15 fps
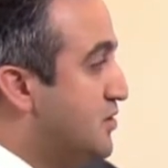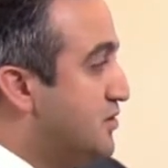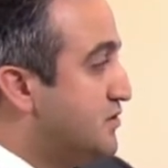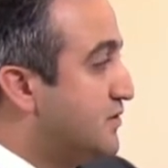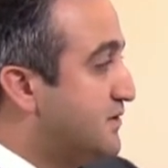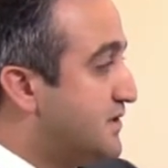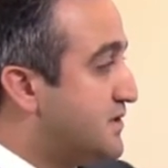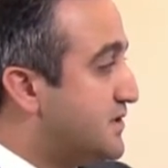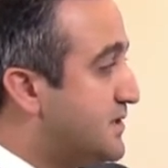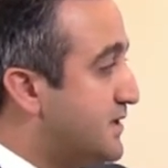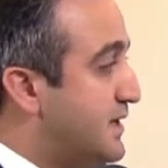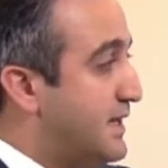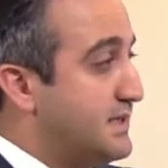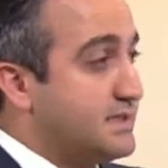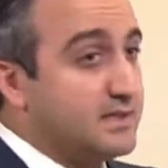So this is a
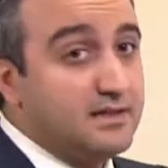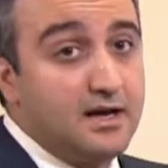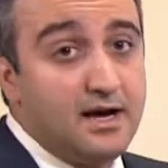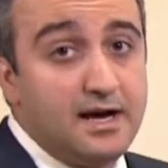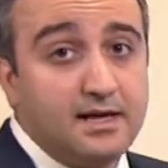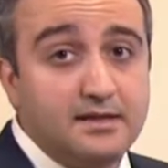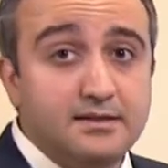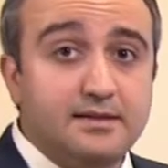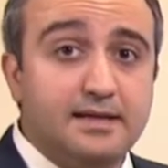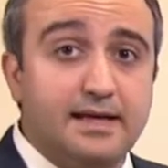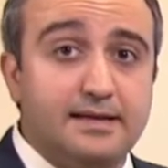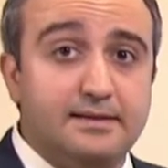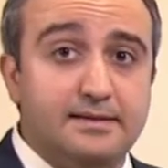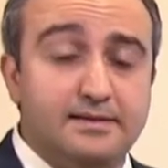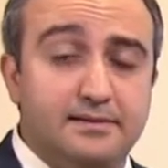nice slide that